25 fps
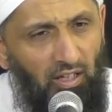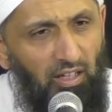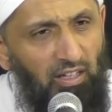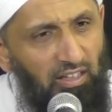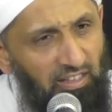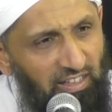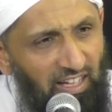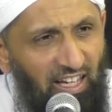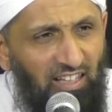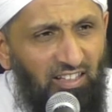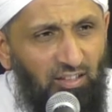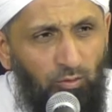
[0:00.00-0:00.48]

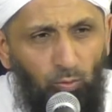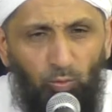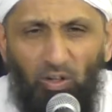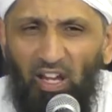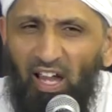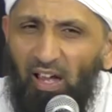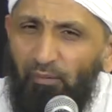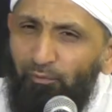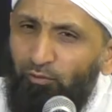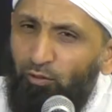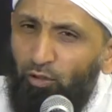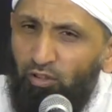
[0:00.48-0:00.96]
Yes, we
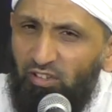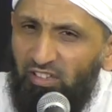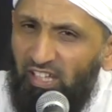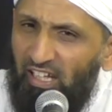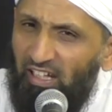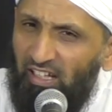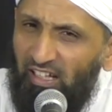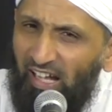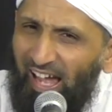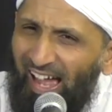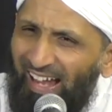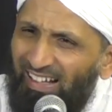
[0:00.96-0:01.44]
have to
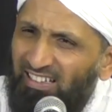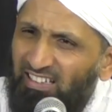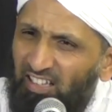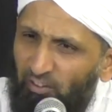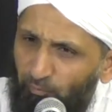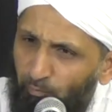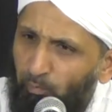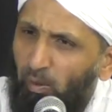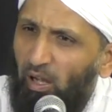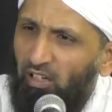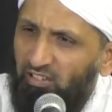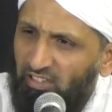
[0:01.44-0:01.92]
take
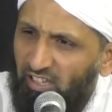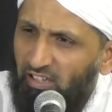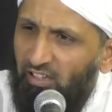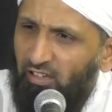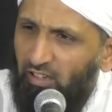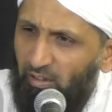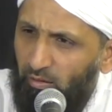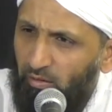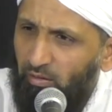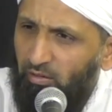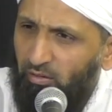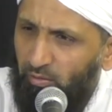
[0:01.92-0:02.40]
active
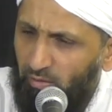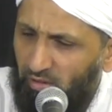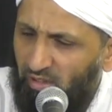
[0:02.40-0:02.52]
participation